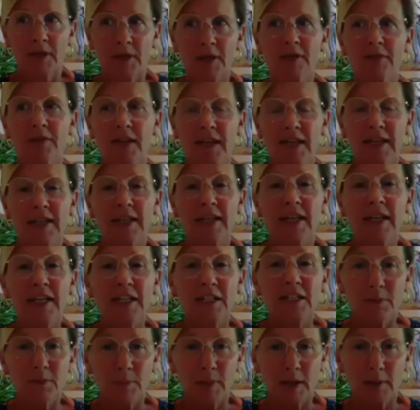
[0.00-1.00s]
because they need
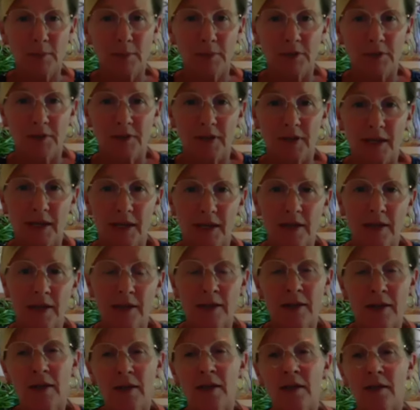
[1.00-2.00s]
to be able to say
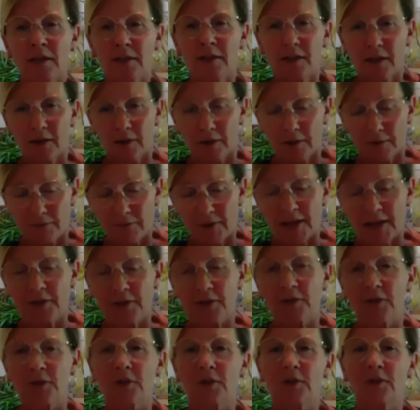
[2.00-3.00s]
to their
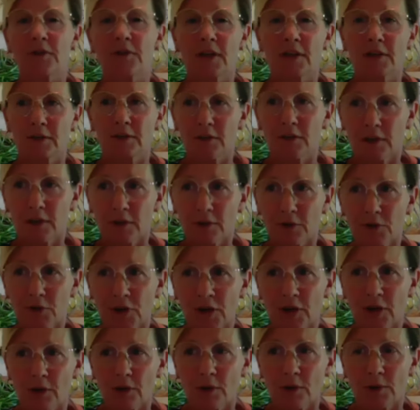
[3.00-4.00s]
investors and to their
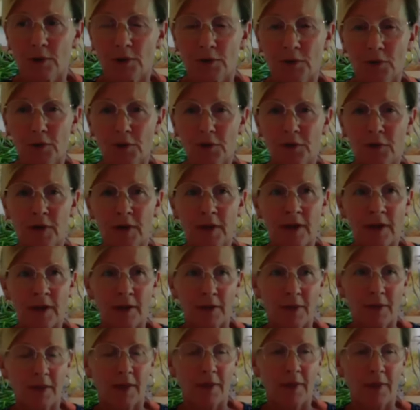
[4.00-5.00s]
shareholders
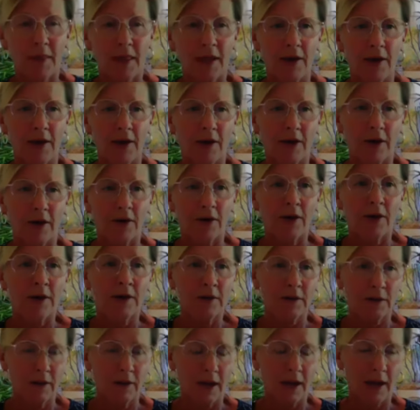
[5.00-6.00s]
that they are
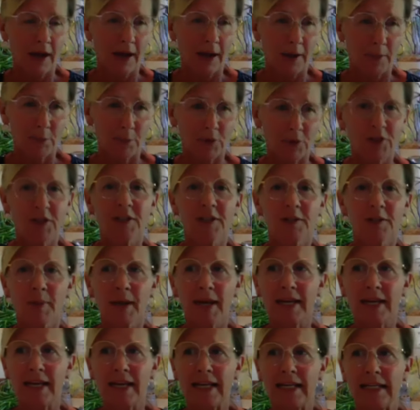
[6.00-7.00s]

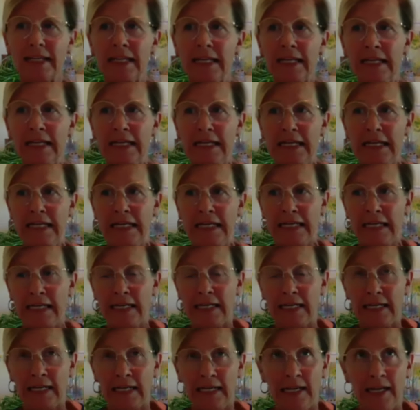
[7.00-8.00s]
participating
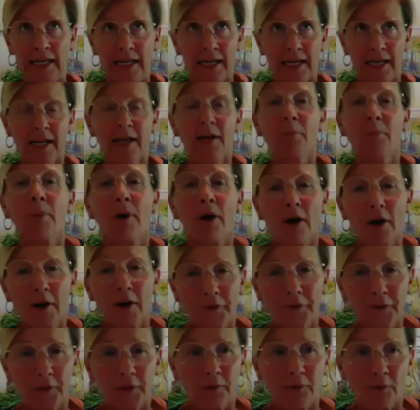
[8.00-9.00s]
in a
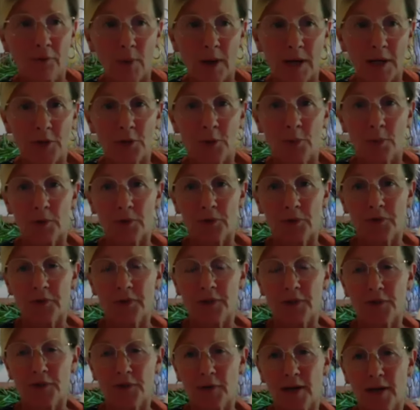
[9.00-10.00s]
positive way towards
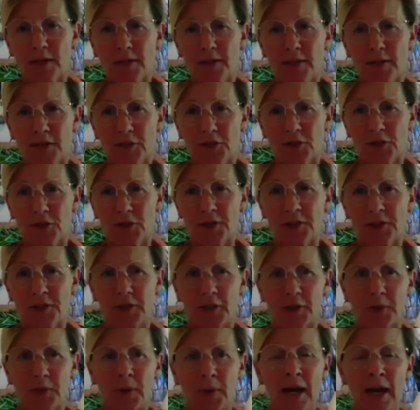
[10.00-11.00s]
this transition.
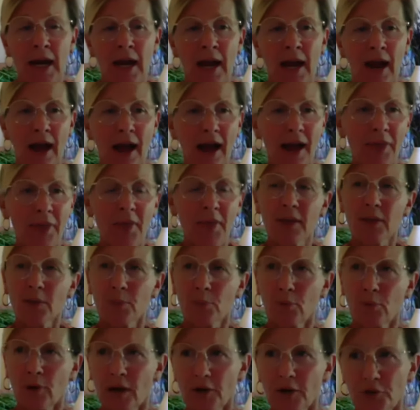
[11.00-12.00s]
So I think the
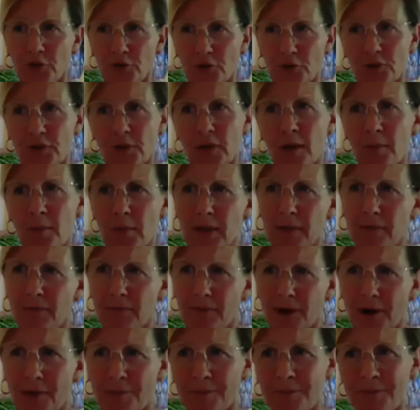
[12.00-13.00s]
pressure's coming
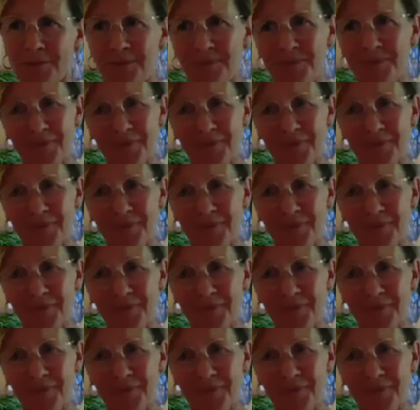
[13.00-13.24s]
from